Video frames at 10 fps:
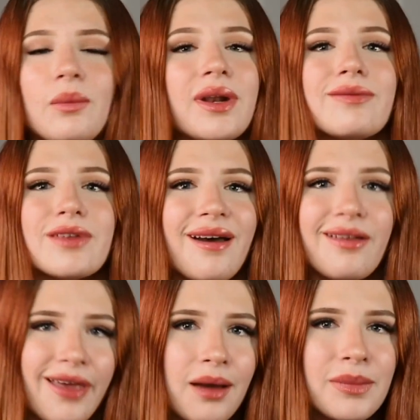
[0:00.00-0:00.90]
whatever the hell
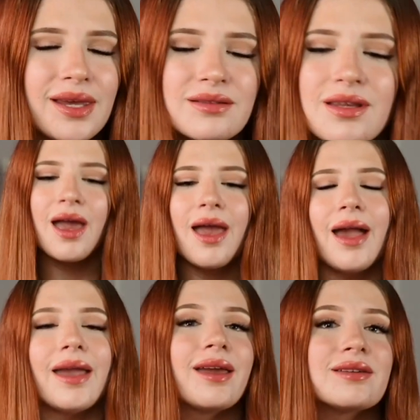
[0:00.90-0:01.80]
that means,
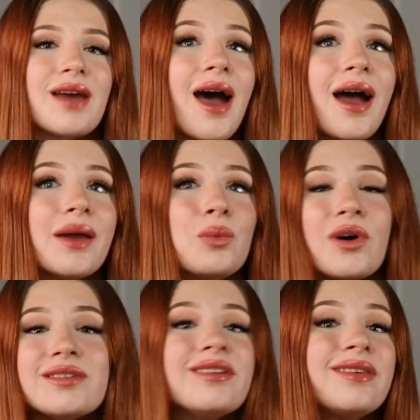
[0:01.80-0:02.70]
and I
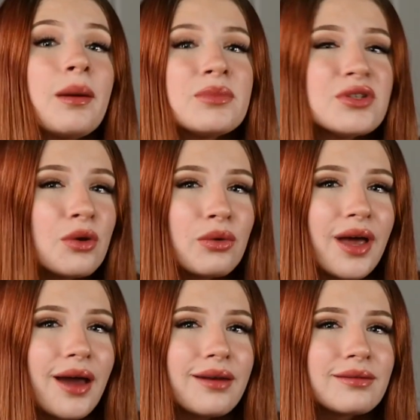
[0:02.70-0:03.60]
wanted them to know
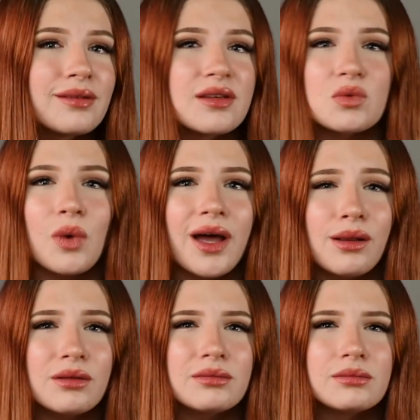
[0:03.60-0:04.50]
that as
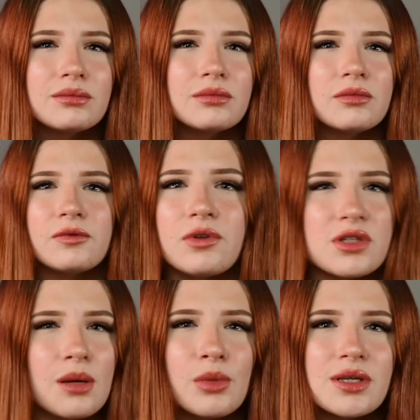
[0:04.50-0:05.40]
well for
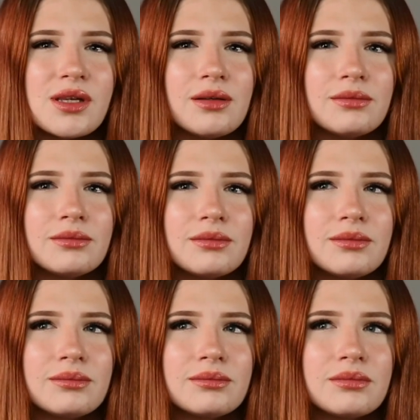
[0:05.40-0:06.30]
some reason.
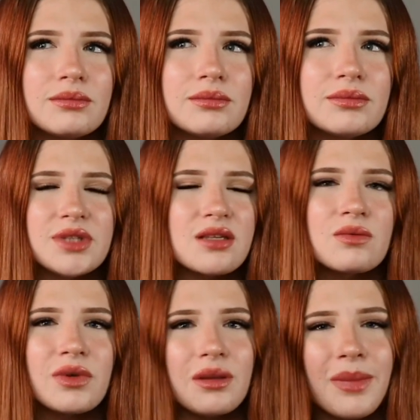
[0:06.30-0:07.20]
Doesn't
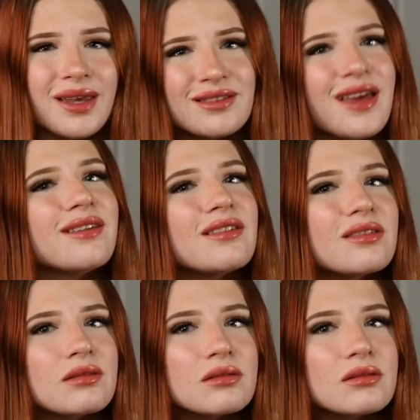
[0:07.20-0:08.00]
really make sense.